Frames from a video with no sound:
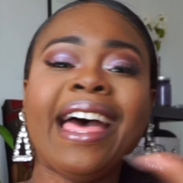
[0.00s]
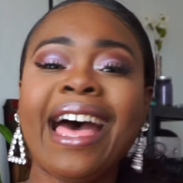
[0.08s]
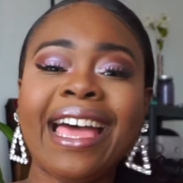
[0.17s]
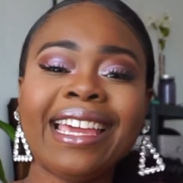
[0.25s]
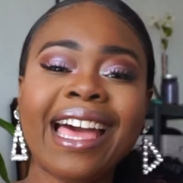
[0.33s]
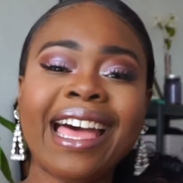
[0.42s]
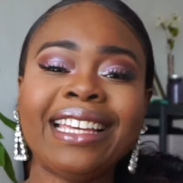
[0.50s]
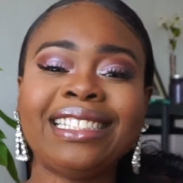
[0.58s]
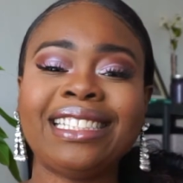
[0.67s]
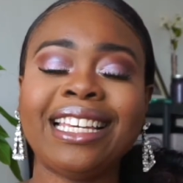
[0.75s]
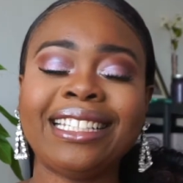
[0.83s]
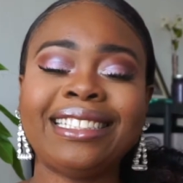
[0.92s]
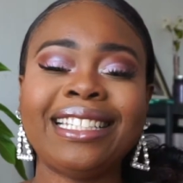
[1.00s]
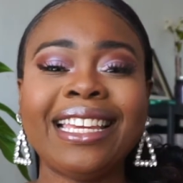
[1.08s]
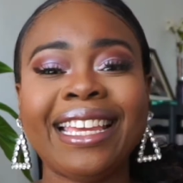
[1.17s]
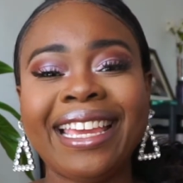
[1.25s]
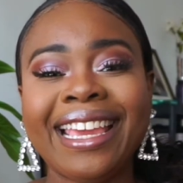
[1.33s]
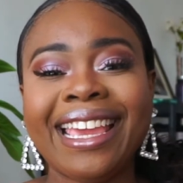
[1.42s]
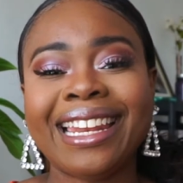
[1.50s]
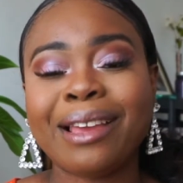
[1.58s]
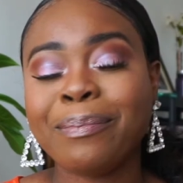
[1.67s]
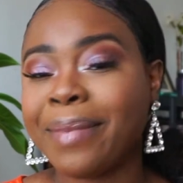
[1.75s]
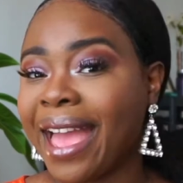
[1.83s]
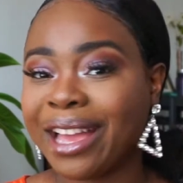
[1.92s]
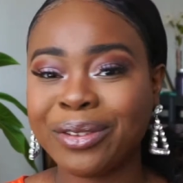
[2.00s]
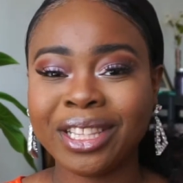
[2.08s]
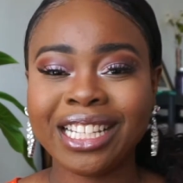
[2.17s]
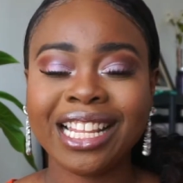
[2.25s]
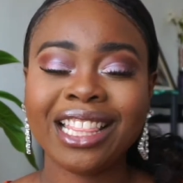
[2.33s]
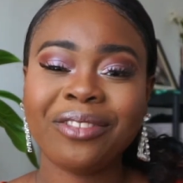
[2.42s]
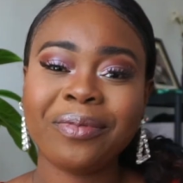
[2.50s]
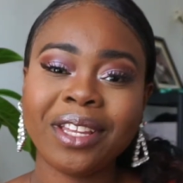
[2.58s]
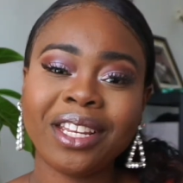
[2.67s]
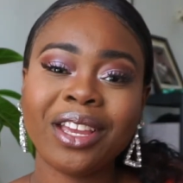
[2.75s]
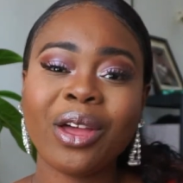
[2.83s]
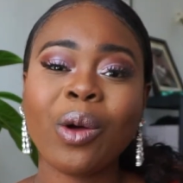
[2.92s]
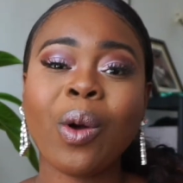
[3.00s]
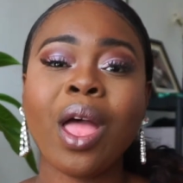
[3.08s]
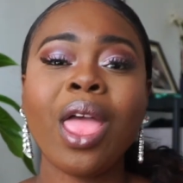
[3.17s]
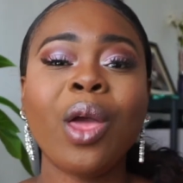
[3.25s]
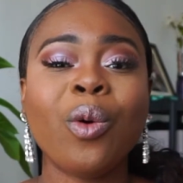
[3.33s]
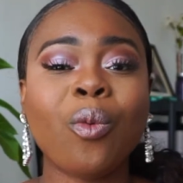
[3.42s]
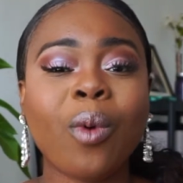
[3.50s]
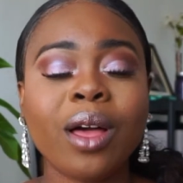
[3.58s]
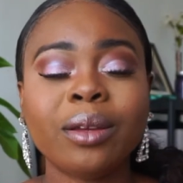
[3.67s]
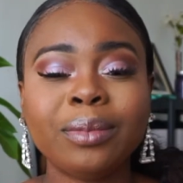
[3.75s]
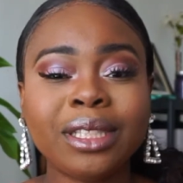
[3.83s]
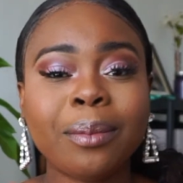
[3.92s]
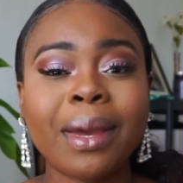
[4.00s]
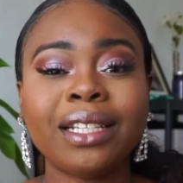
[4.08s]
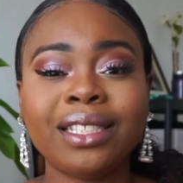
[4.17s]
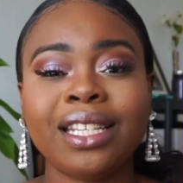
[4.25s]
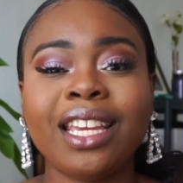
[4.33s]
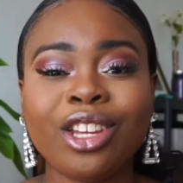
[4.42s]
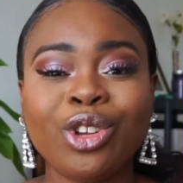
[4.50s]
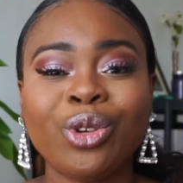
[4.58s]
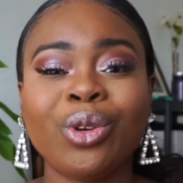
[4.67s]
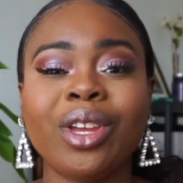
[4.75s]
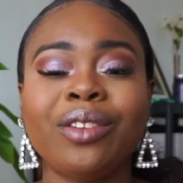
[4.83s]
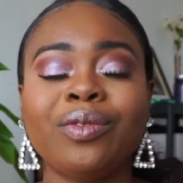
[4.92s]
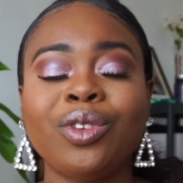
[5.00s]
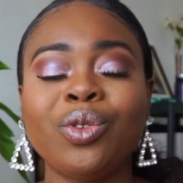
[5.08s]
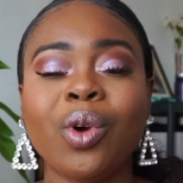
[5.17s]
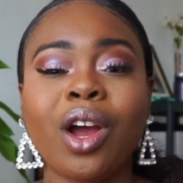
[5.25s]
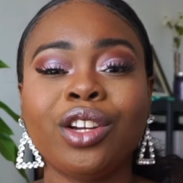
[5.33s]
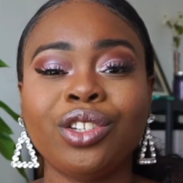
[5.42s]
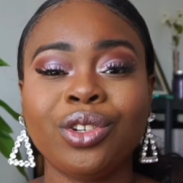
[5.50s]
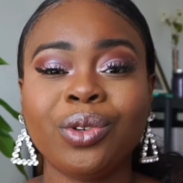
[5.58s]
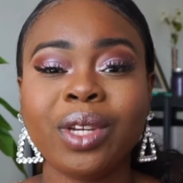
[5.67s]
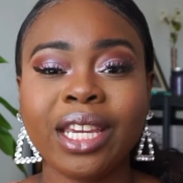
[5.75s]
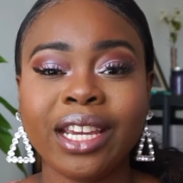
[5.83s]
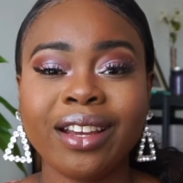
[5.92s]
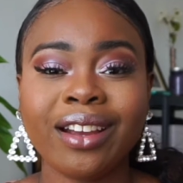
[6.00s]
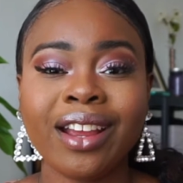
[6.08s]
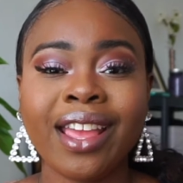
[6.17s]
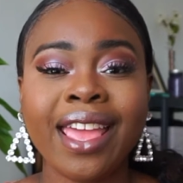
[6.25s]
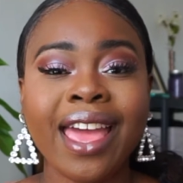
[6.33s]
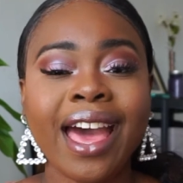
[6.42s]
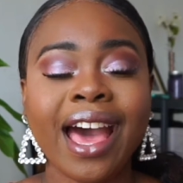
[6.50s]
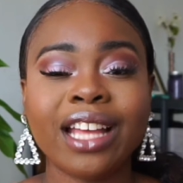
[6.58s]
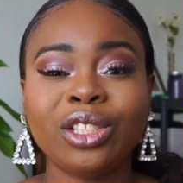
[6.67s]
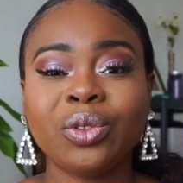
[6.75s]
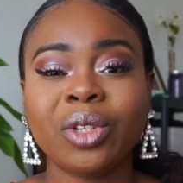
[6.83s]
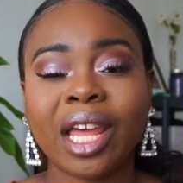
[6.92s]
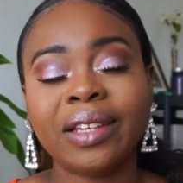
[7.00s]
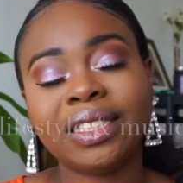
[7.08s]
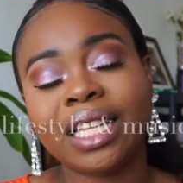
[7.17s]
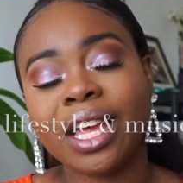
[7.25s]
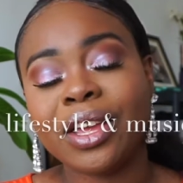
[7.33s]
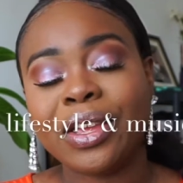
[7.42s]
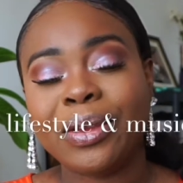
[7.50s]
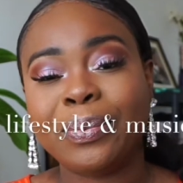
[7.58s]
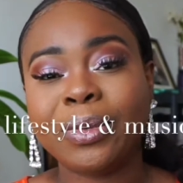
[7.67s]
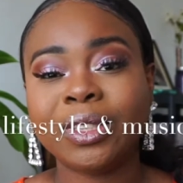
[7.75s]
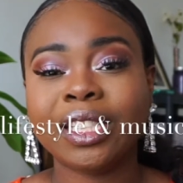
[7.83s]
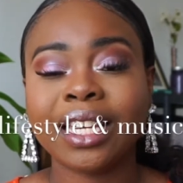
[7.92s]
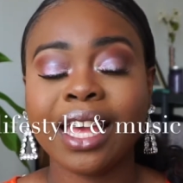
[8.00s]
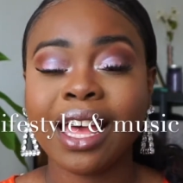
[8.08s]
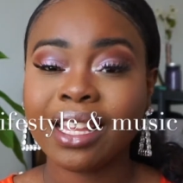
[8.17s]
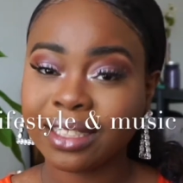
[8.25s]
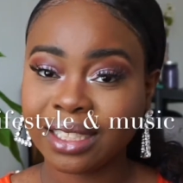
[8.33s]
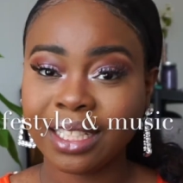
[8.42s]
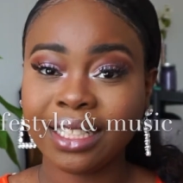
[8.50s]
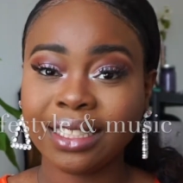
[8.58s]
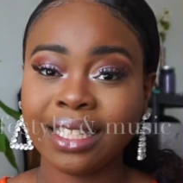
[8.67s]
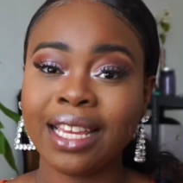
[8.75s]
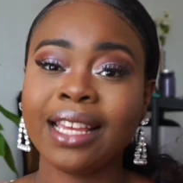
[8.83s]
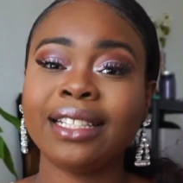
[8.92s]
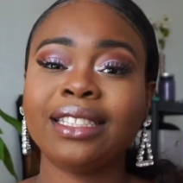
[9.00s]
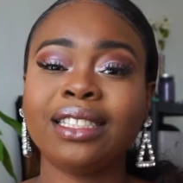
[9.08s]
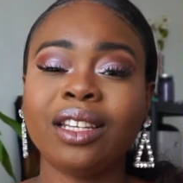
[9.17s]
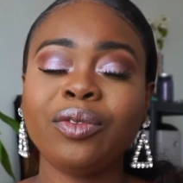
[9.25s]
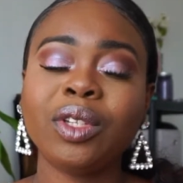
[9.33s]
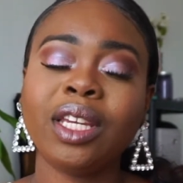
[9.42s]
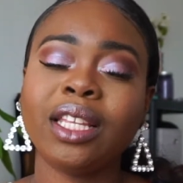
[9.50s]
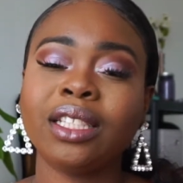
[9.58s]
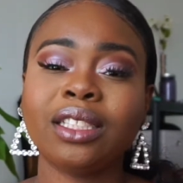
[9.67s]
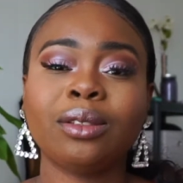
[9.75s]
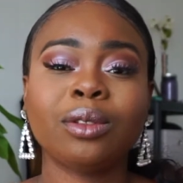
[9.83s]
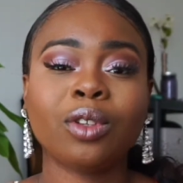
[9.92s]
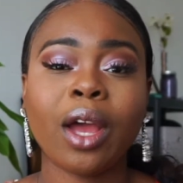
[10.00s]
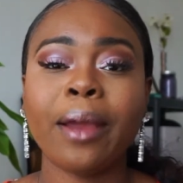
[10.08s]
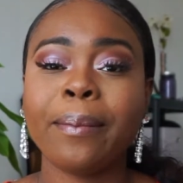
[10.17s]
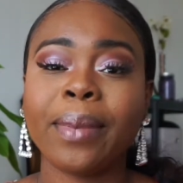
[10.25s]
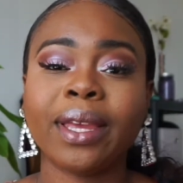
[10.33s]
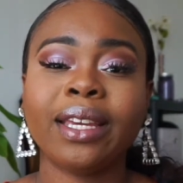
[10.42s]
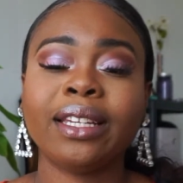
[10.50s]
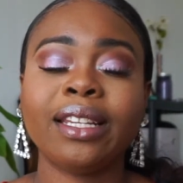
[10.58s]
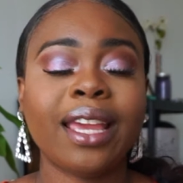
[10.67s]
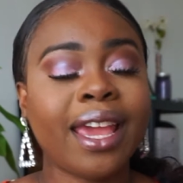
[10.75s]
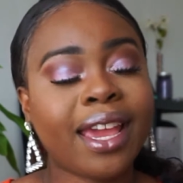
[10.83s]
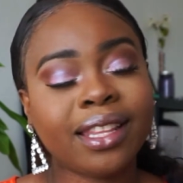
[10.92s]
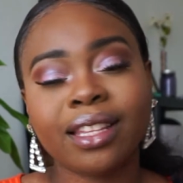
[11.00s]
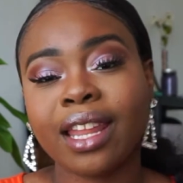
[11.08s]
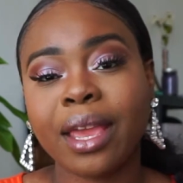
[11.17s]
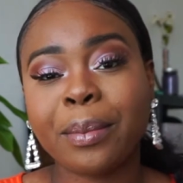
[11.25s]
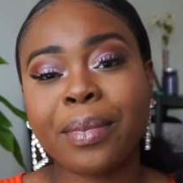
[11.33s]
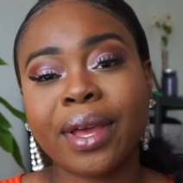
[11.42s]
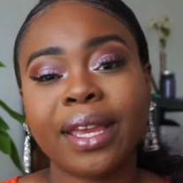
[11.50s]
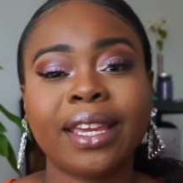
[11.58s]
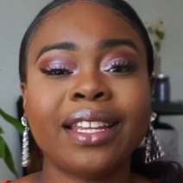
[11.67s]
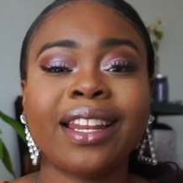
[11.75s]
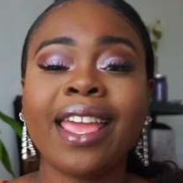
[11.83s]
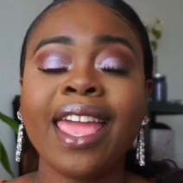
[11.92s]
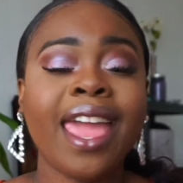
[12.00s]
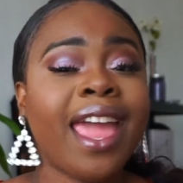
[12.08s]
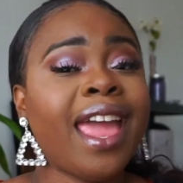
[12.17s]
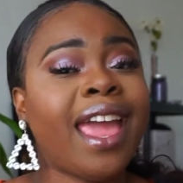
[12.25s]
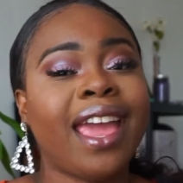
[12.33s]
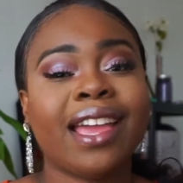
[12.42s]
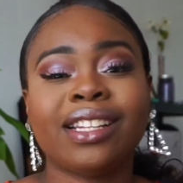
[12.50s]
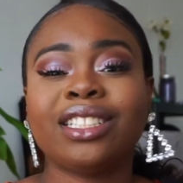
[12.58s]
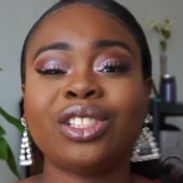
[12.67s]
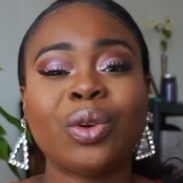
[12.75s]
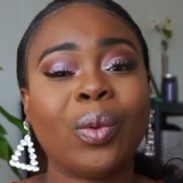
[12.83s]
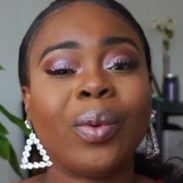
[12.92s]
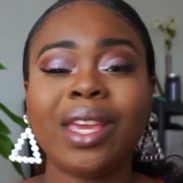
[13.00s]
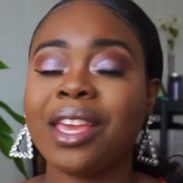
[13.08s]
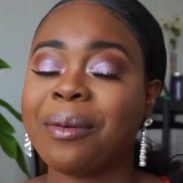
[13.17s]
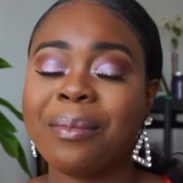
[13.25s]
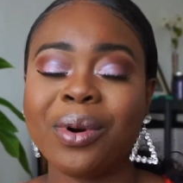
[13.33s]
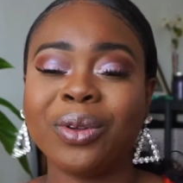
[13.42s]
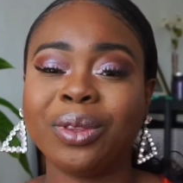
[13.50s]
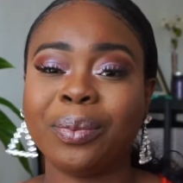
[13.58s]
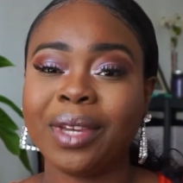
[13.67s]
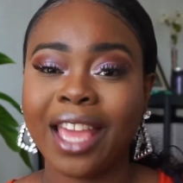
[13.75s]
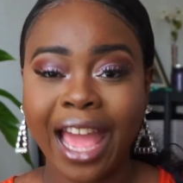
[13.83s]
Hi guys, it's Nikki and I'm back with another video. Welcome to my channel. If you are new here, I do lifestyle and music content. Definitely hit the subscribe button and the like button and we can both be